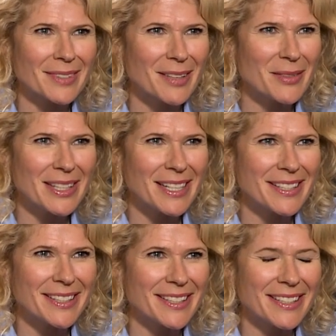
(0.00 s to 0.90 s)
I mean, that
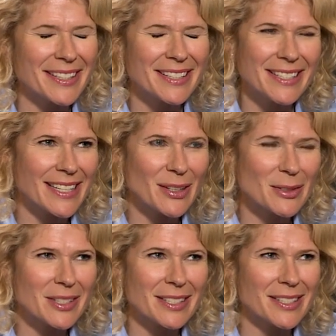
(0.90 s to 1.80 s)

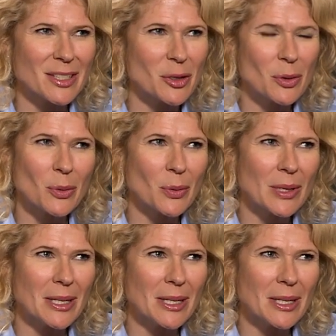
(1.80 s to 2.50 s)
sounds so...